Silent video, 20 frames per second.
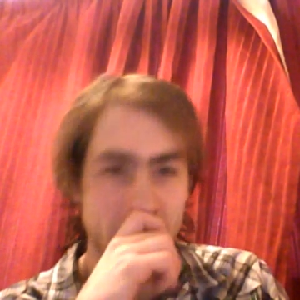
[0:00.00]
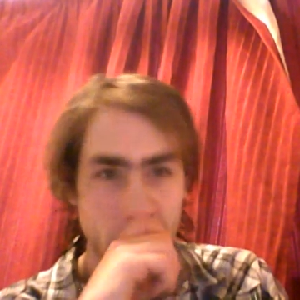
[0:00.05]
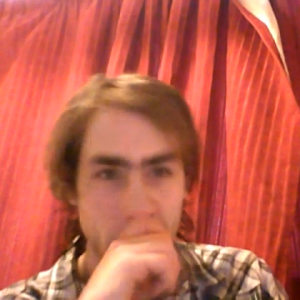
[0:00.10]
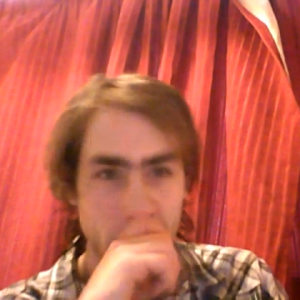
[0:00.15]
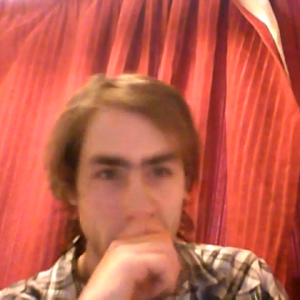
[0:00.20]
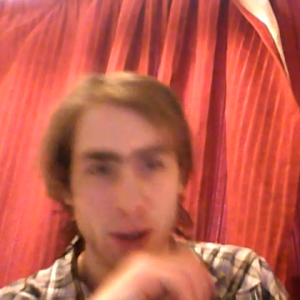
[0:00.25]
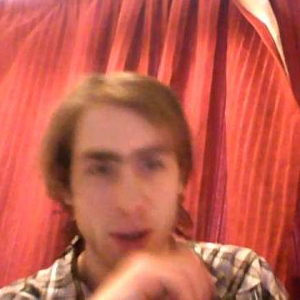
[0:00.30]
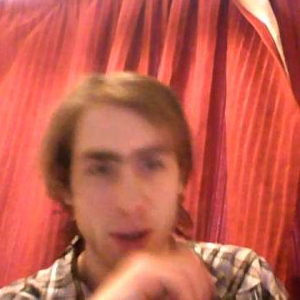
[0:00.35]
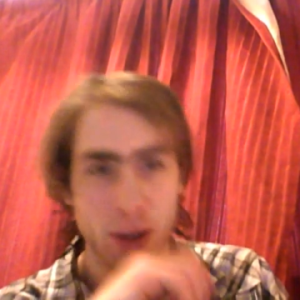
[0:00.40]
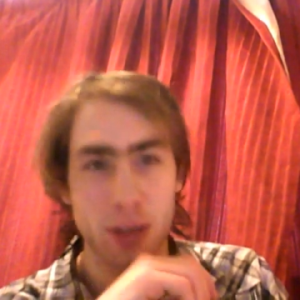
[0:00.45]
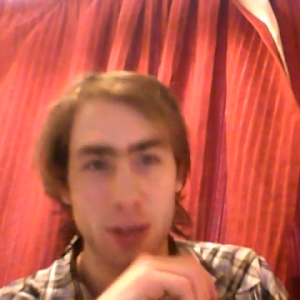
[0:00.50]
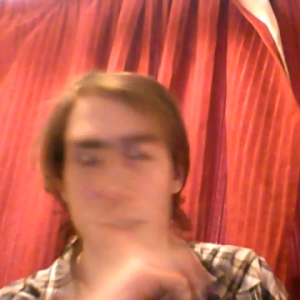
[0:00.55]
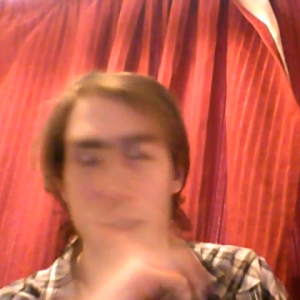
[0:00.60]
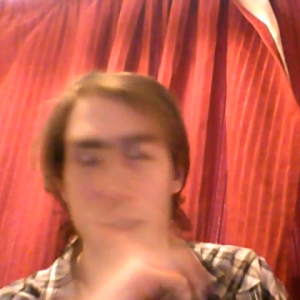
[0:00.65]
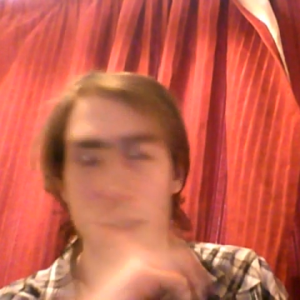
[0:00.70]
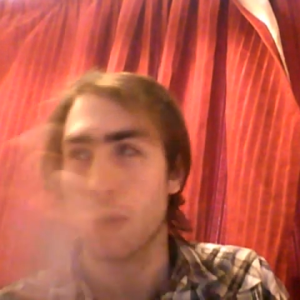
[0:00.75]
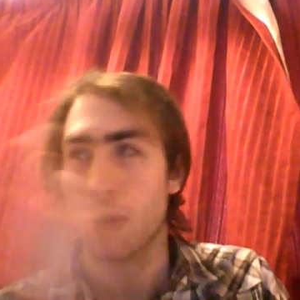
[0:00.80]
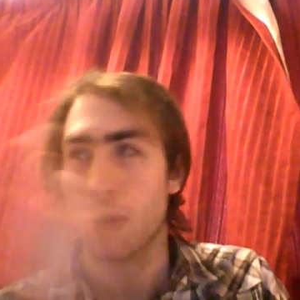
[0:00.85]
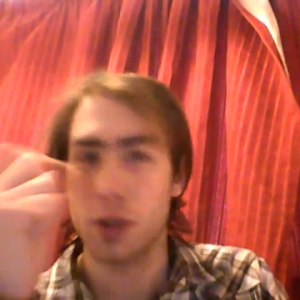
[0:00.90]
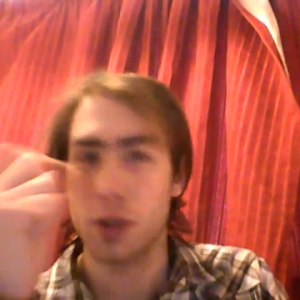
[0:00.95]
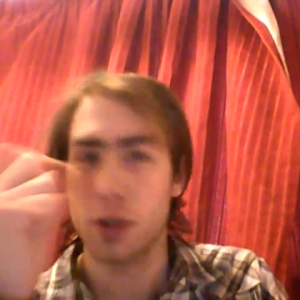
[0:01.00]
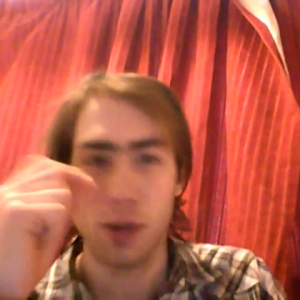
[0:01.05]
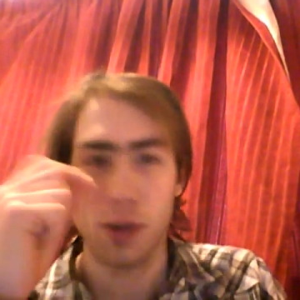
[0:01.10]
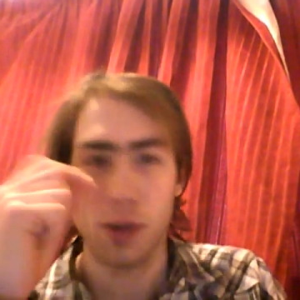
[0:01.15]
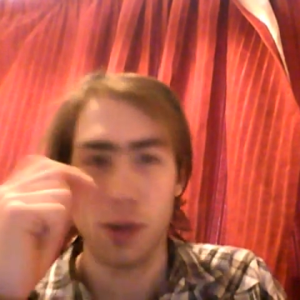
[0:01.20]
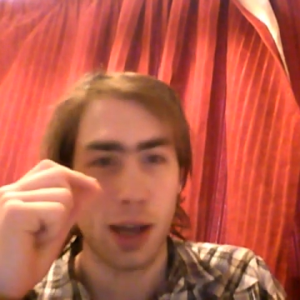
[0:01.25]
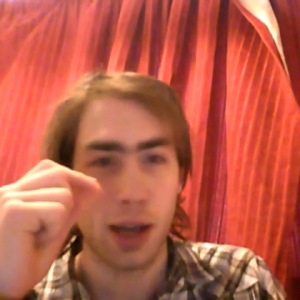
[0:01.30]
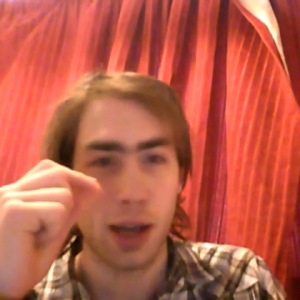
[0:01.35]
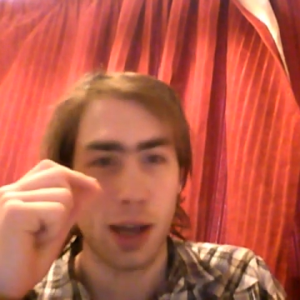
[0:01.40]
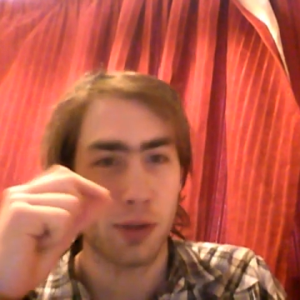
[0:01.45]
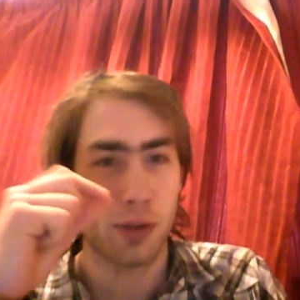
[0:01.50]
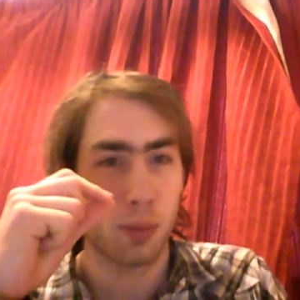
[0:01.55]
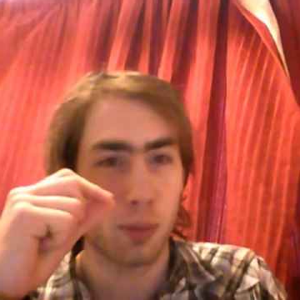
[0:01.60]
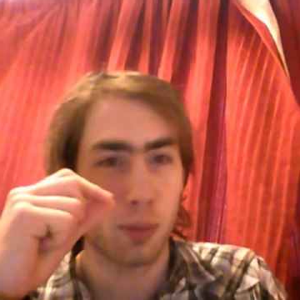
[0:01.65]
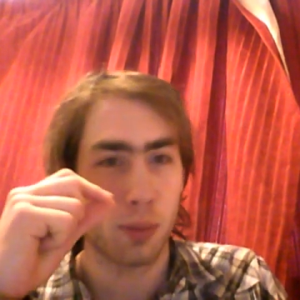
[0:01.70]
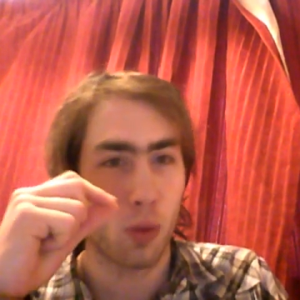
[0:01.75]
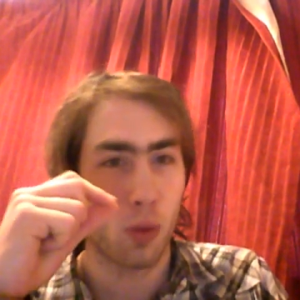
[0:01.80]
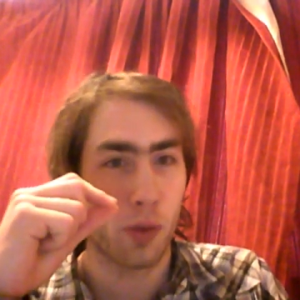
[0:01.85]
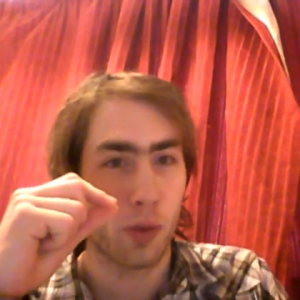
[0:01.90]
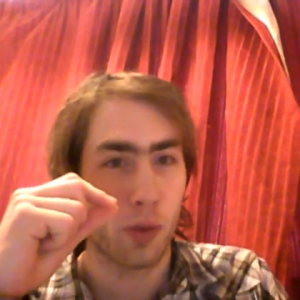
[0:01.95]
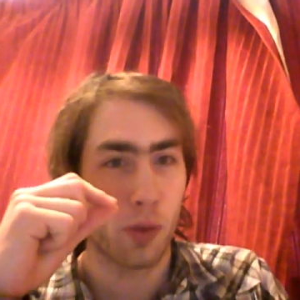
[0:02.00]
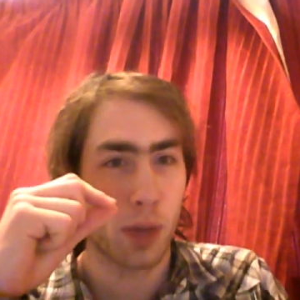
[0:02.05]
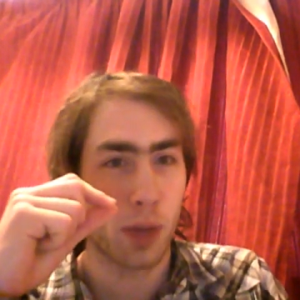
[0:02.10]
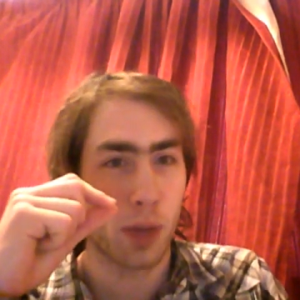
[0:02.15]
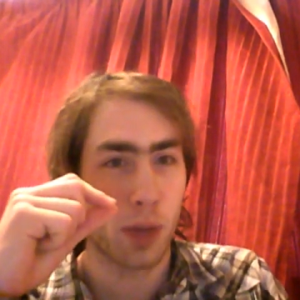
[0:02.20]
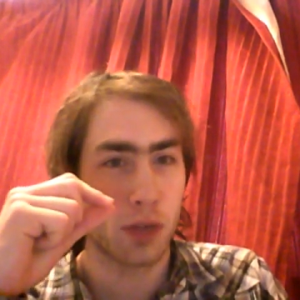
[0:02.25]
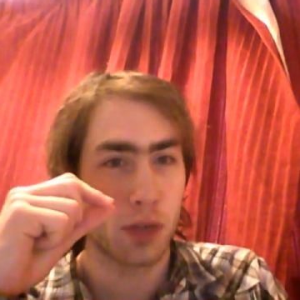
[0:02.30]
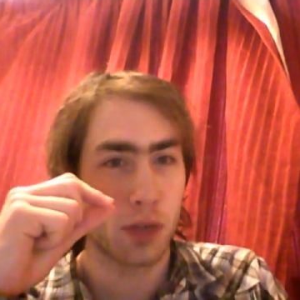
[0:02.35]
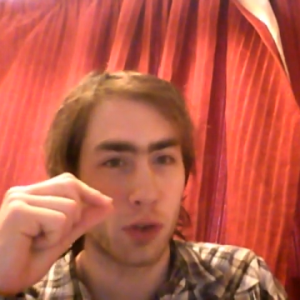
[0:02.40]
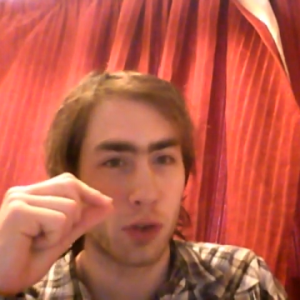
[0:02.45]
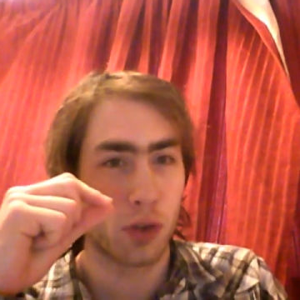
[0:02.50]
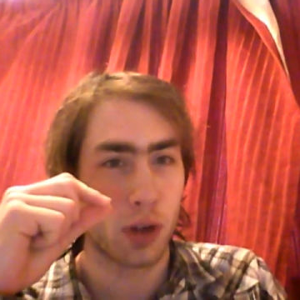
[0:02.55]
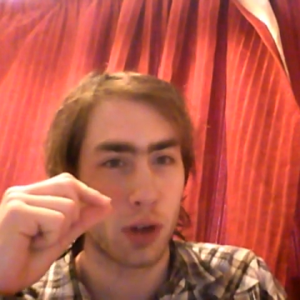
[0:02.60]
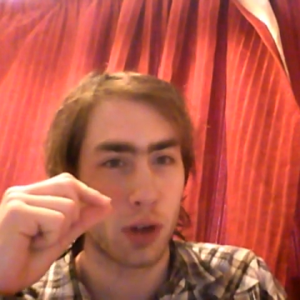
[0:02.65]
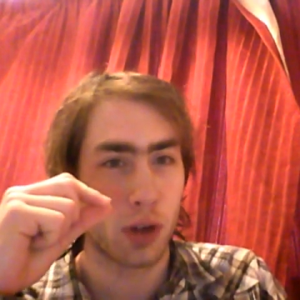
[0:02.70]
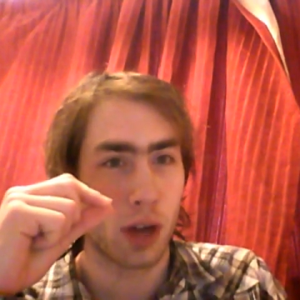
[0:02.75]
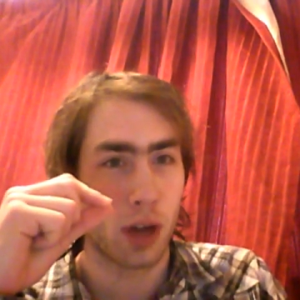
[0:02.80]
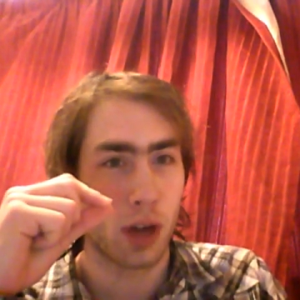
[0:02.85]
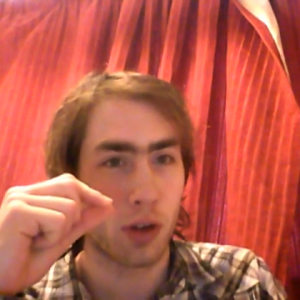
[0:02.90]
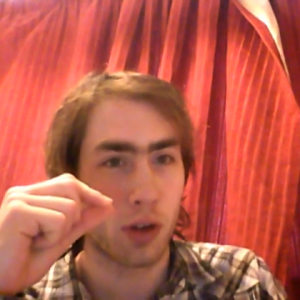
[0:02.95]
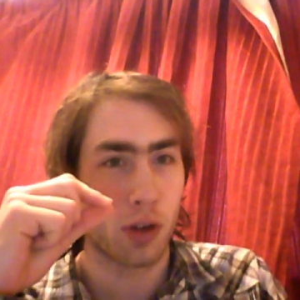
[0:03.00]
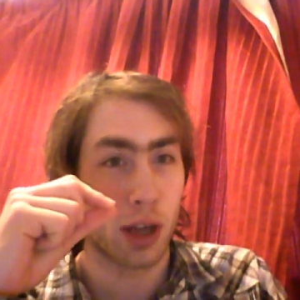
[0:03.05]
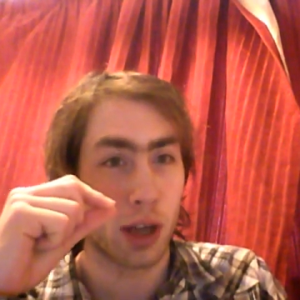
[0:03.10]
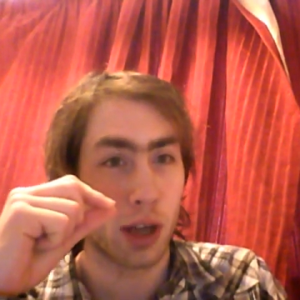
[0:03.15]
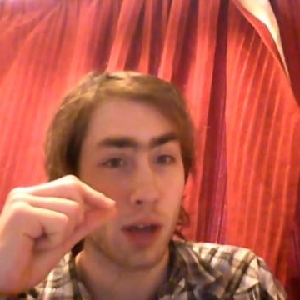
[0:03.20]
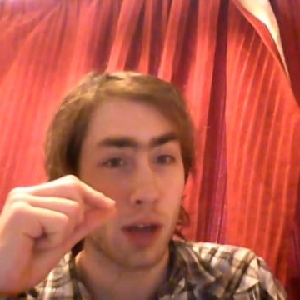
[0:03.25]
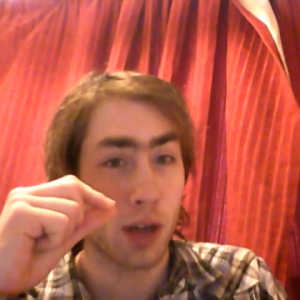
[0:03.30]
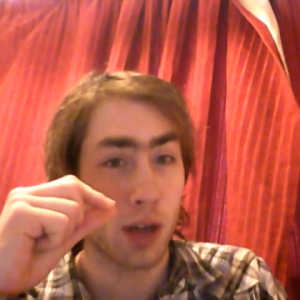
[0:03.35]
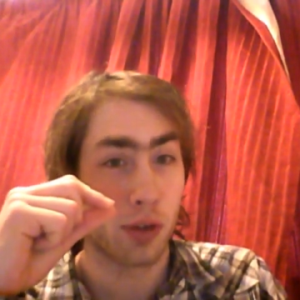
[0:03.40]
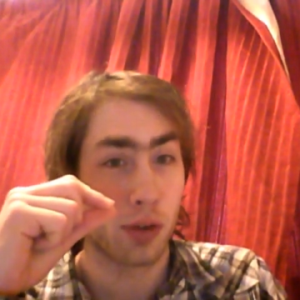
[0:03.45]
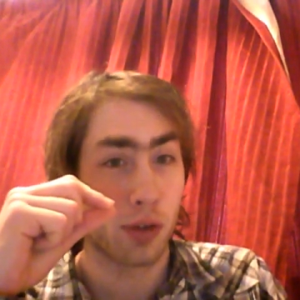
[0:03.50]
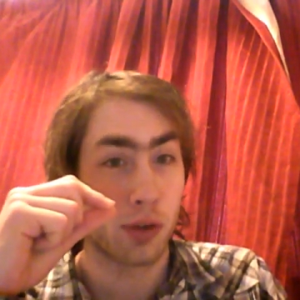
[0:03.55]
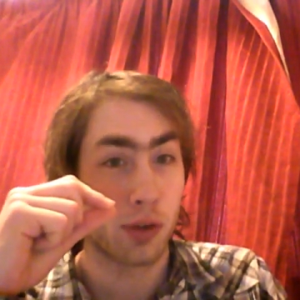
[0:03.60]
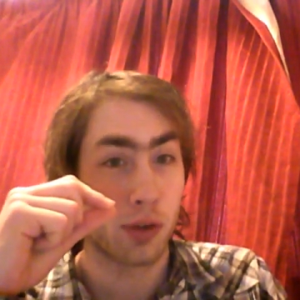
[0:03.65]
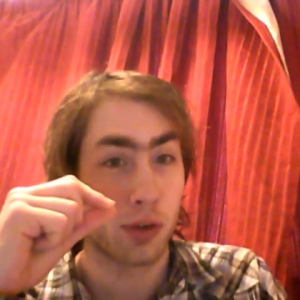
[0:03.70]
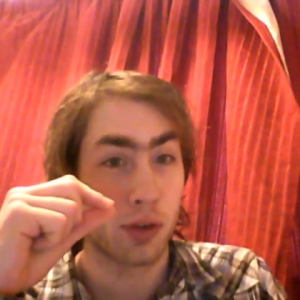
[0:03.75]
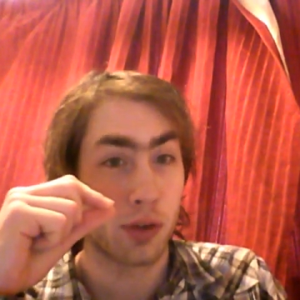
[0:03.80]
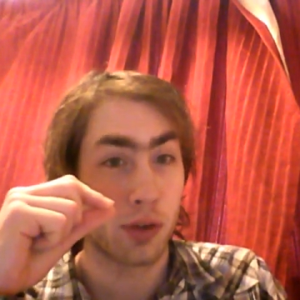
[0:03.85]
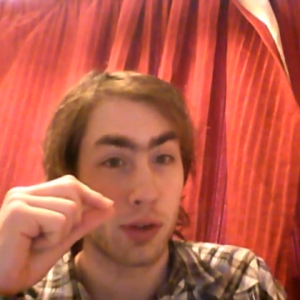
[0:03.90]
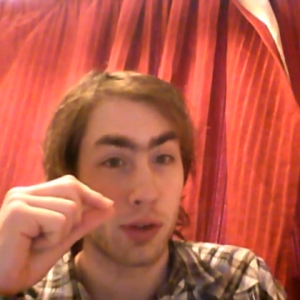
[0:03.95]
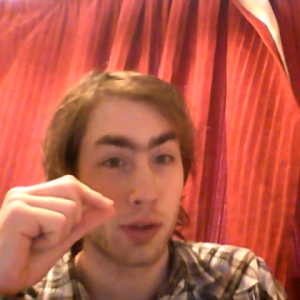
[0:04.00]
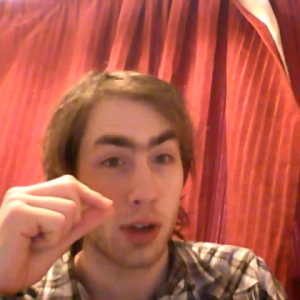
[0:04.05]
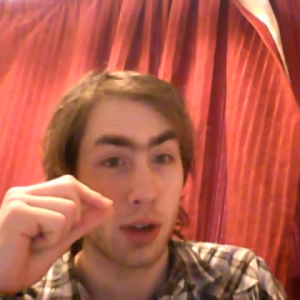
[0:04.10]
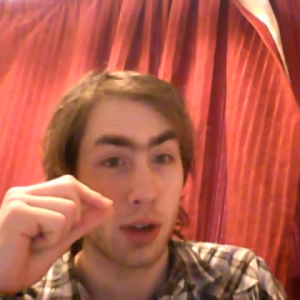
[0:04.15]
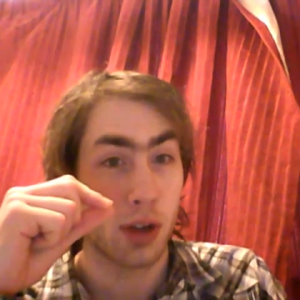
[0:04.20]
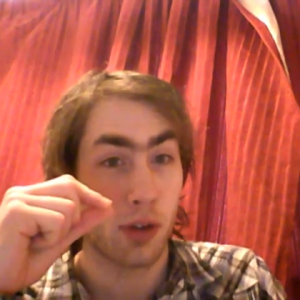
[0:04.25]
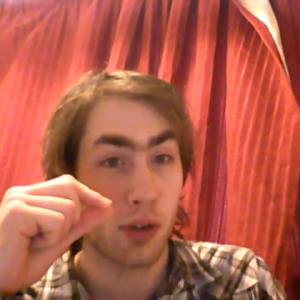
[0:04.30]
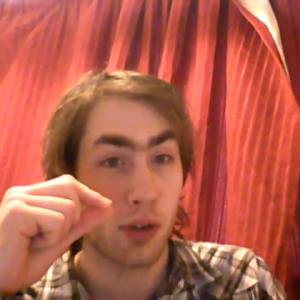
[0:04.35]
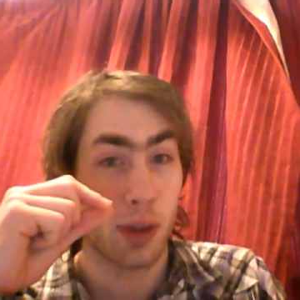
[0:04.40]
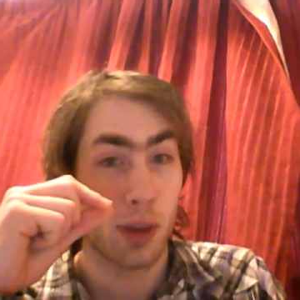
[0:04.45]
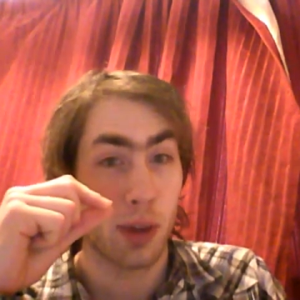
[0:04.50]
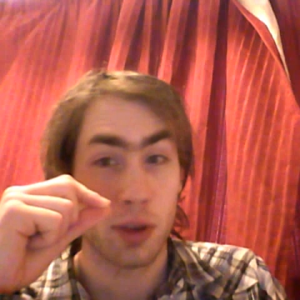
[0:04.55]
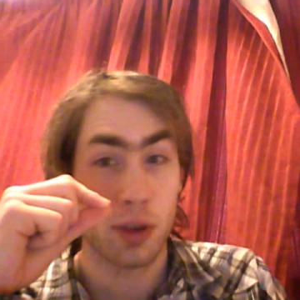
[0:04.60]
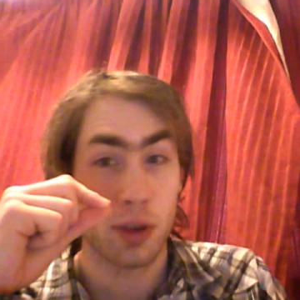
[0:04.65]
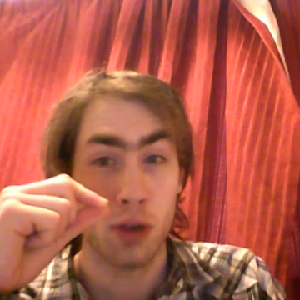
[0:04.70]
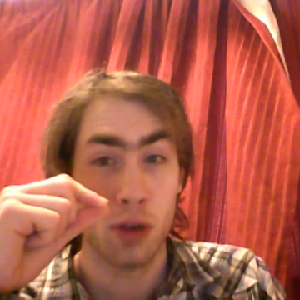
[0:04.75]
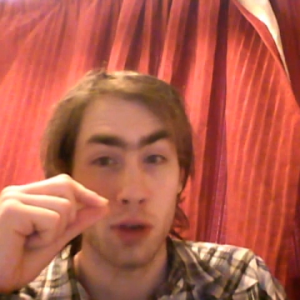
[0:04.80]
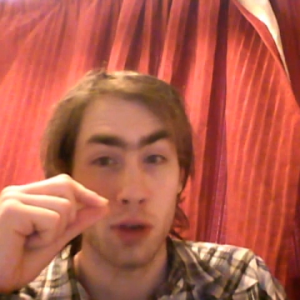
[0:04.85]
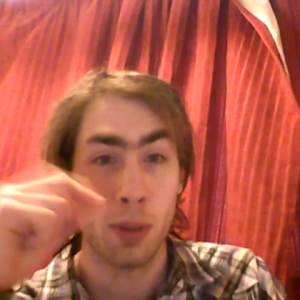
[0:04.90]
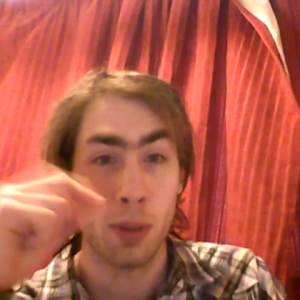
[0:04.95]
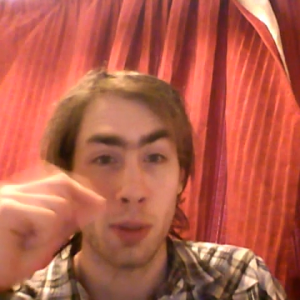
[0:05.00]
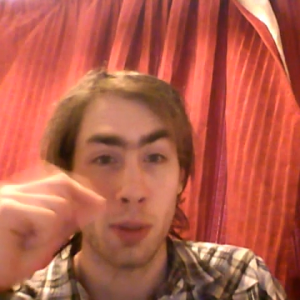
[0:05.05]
Right, well, until I have more information for you guys on another episode,